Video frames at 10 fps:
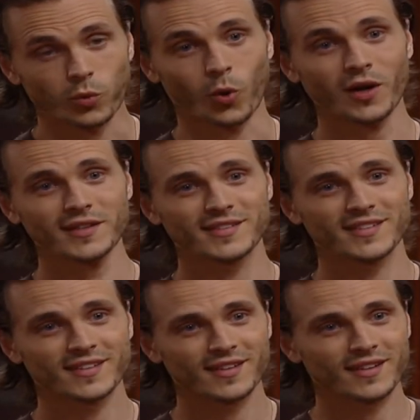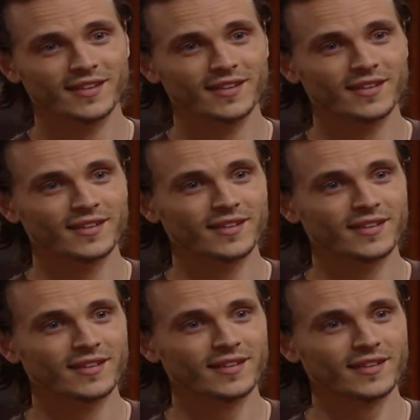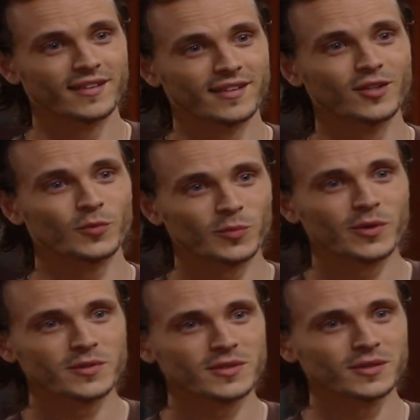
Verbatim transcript: What? Yeah. You proposed to